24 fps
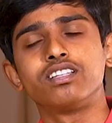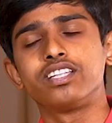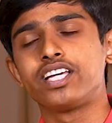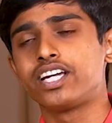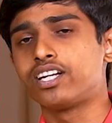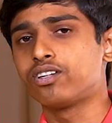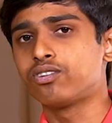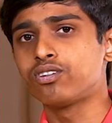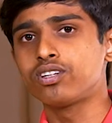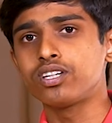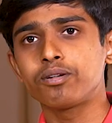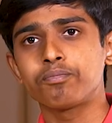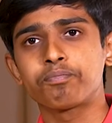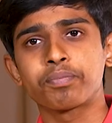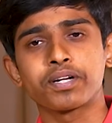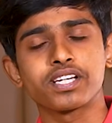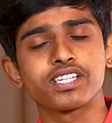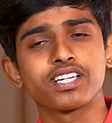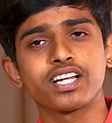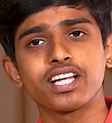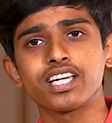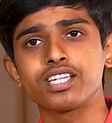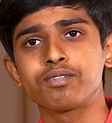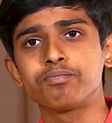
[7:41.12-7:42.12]
they don't
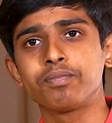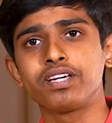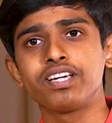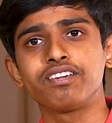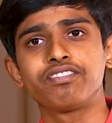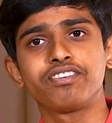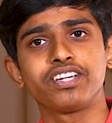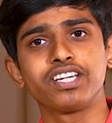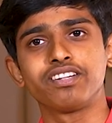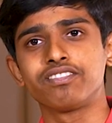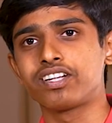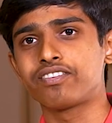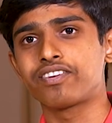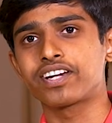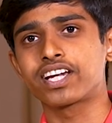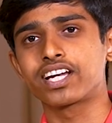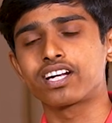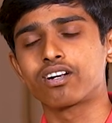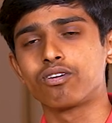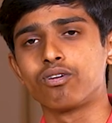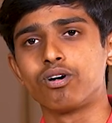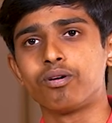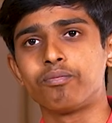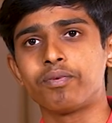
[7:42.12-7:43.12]
pressurize me even if I
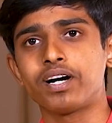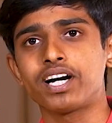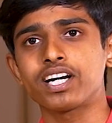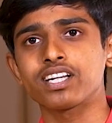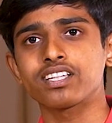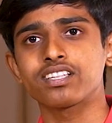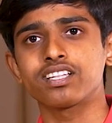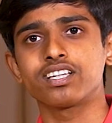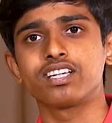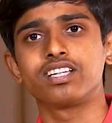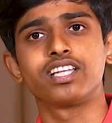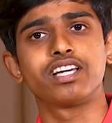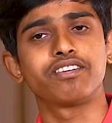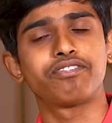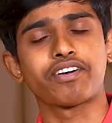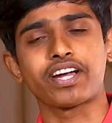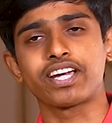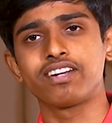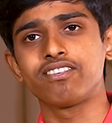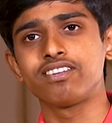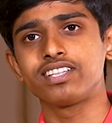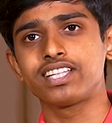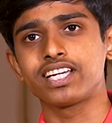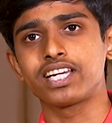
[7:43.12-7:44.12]
get low marks. They're
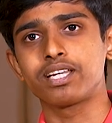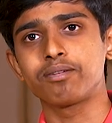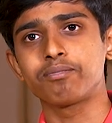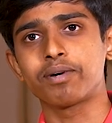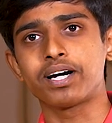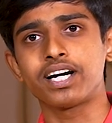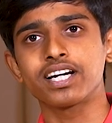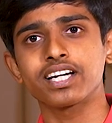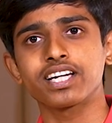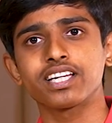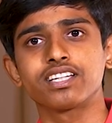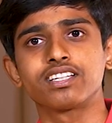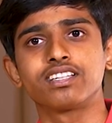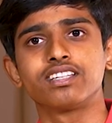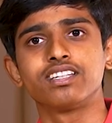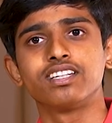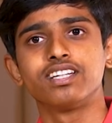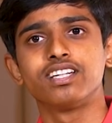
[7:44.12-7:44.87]
fine with any mark, and